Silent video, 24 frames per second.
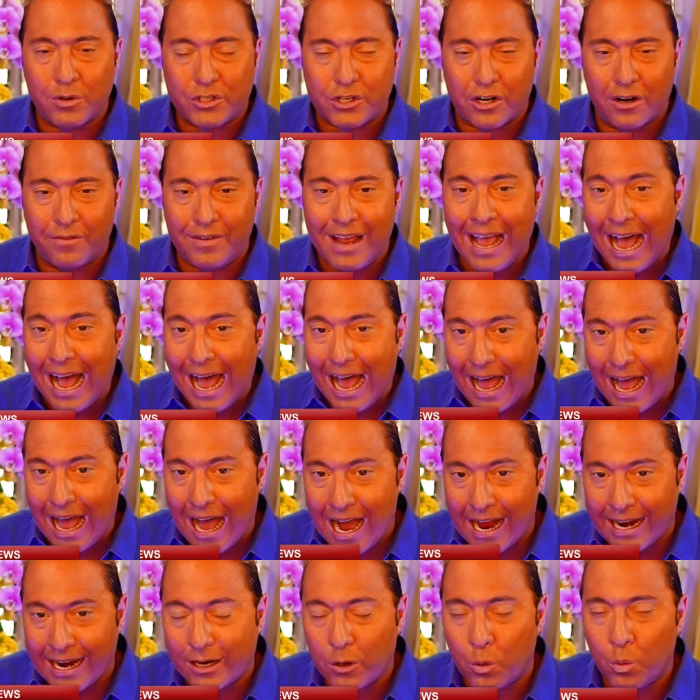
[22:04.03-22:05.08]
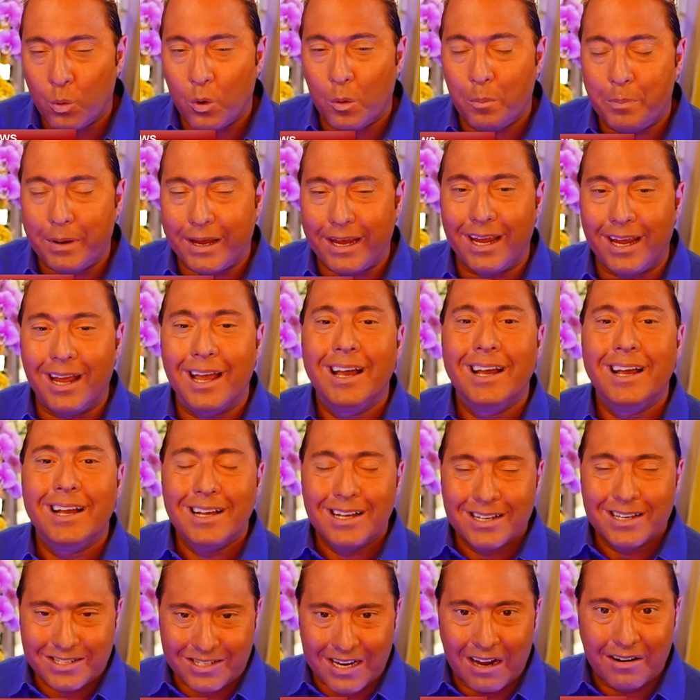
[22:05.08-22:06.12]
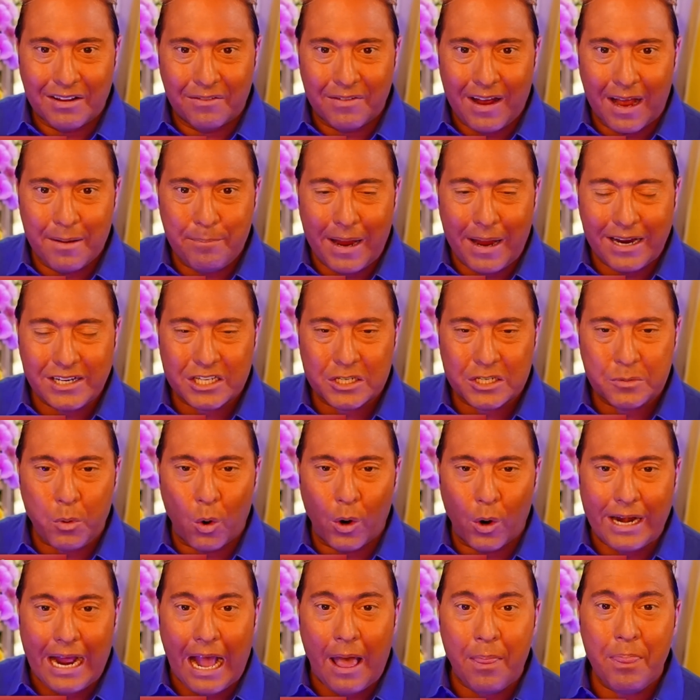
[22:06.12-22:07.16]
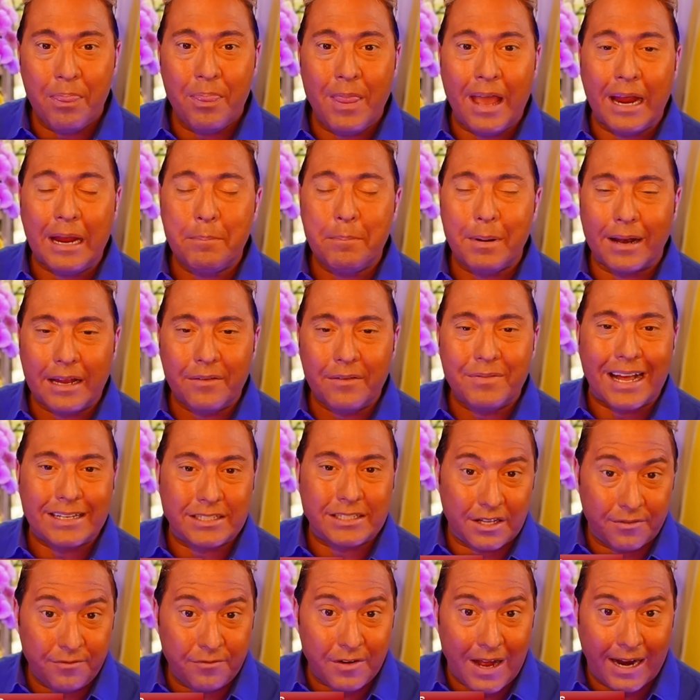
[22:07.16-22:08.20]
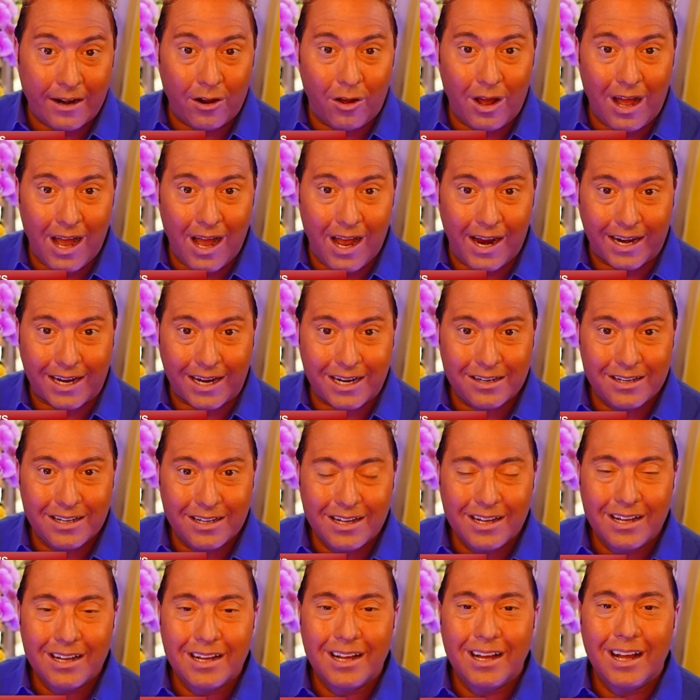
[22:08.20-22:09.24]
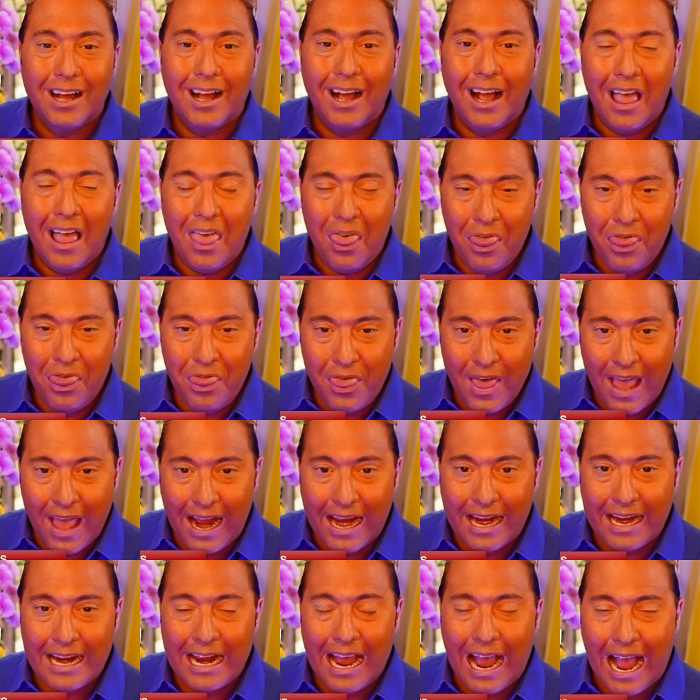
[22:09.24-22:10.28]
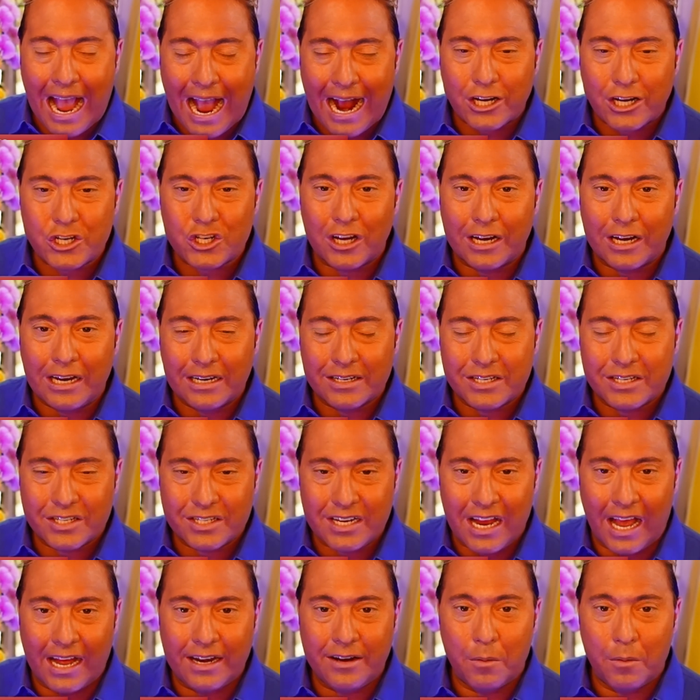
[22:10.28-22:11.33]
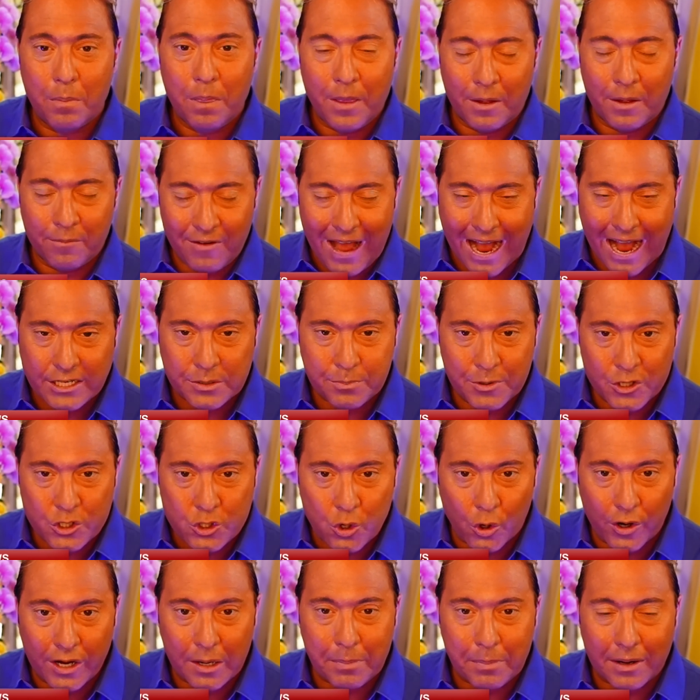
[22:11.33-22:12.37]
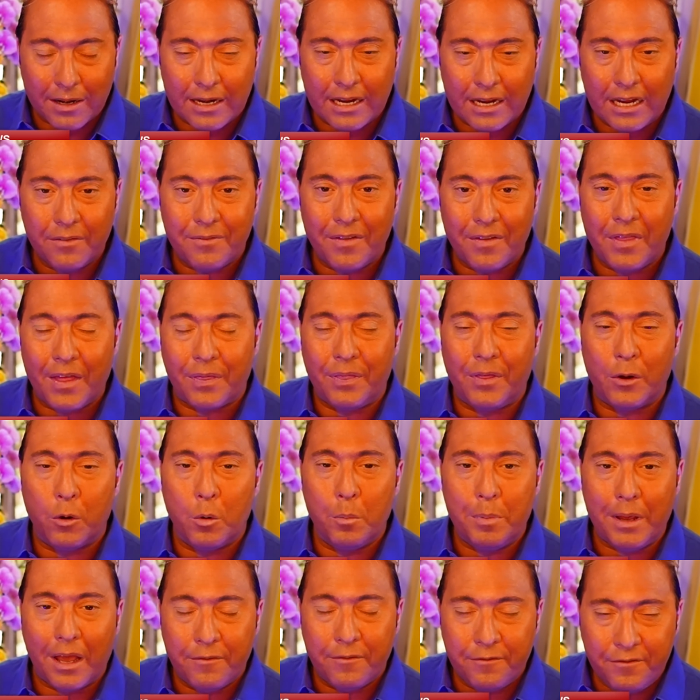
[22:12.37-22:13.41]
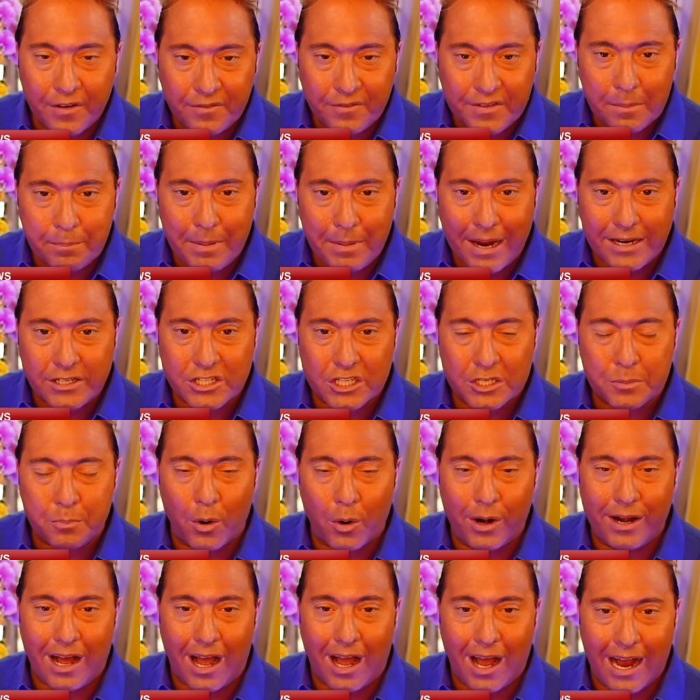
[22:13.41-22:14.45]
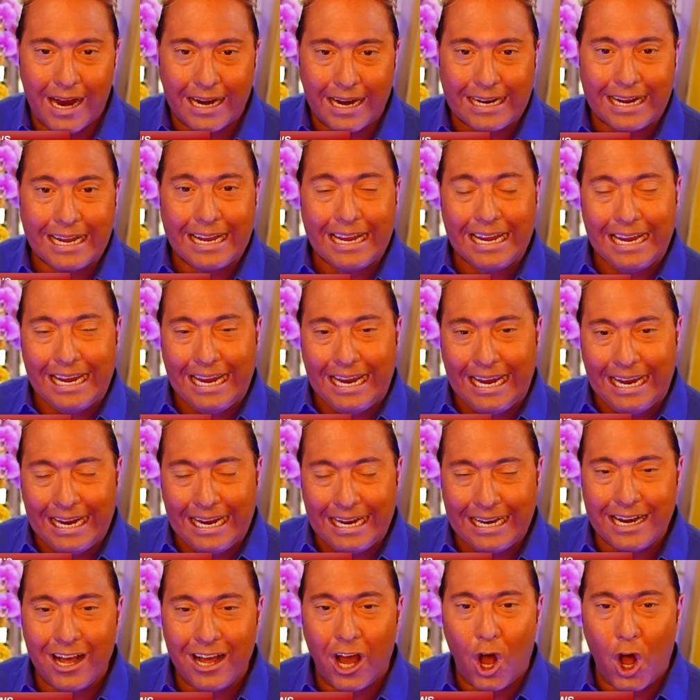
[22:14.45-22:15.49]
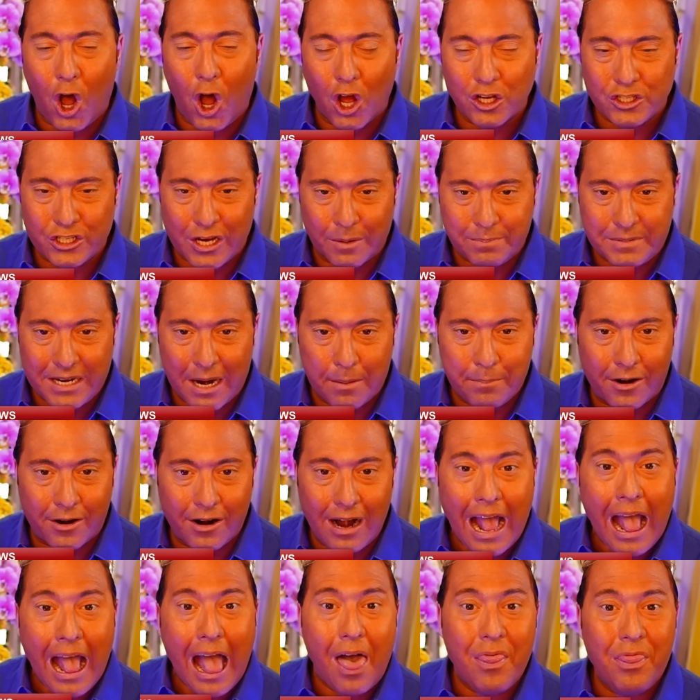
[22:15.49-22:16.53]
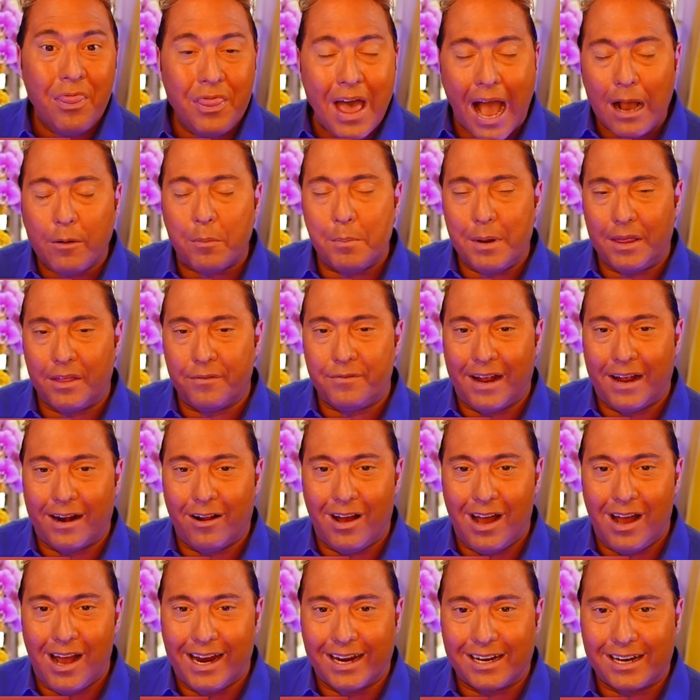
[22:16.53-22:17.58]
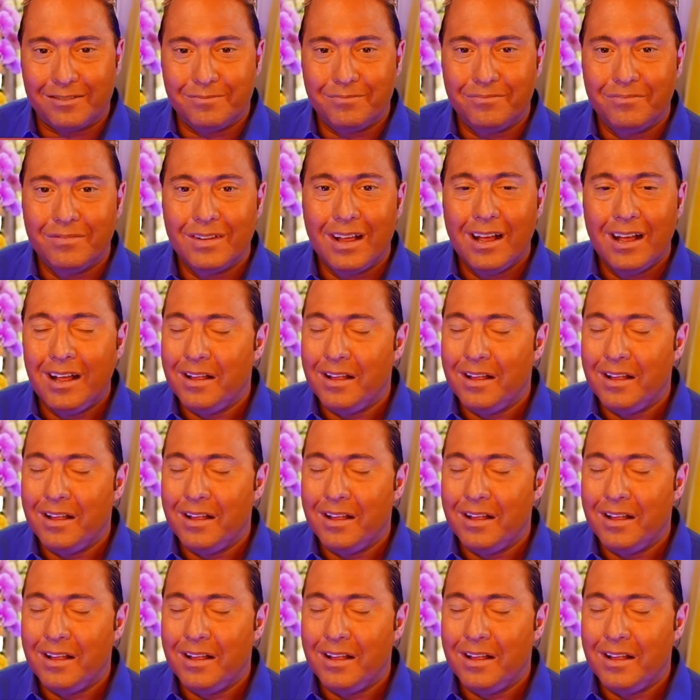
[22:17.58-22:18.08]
Federal Reserve hike will be 75 basis point, and they believe that's the final hike. They actually instead, the vast majority believe that there will be a 50 basis point hike in September, and that will be the final hike.